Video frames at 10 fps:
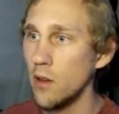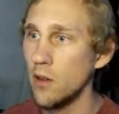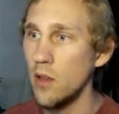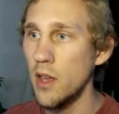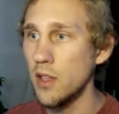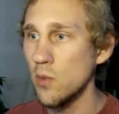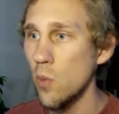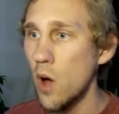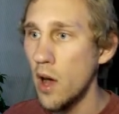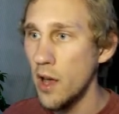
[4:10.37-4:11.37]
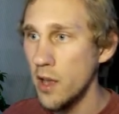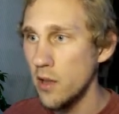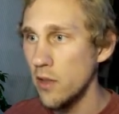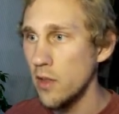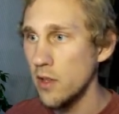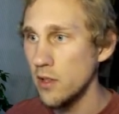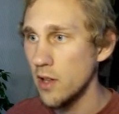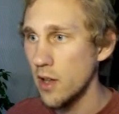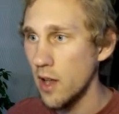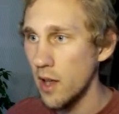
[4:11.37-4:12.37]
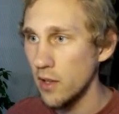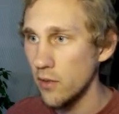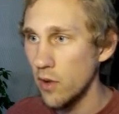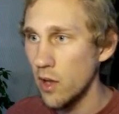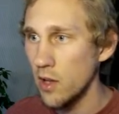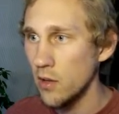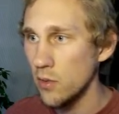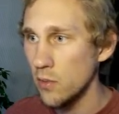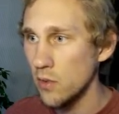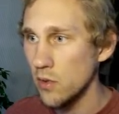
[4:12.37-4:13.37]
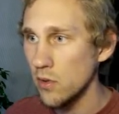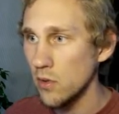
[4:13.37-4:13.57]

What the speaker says: xy, this dot active items